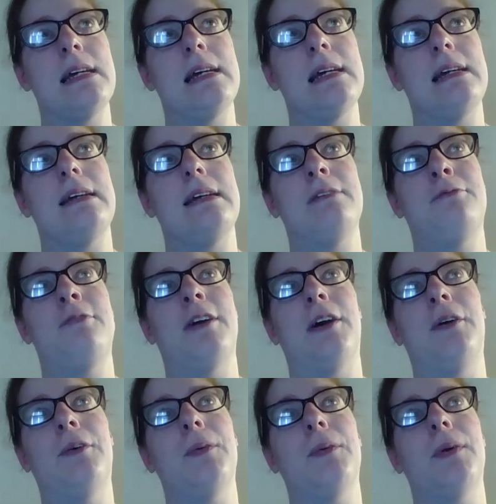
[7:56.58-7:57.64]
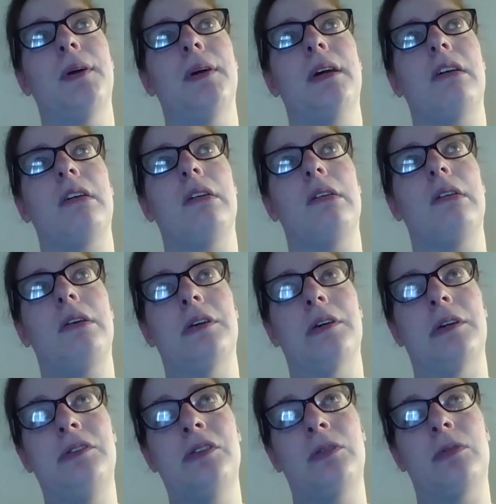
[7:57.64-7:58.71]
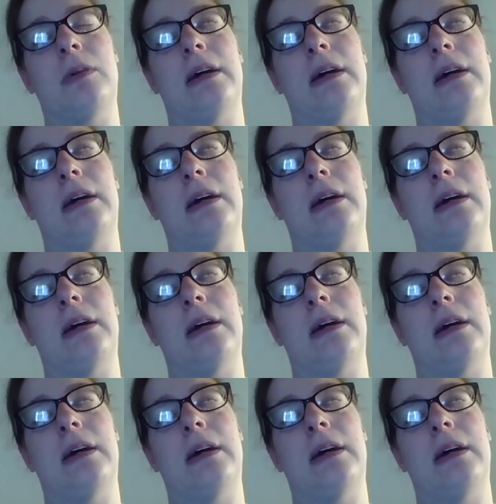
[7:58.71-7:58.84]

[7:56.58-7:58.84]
it, it felt good to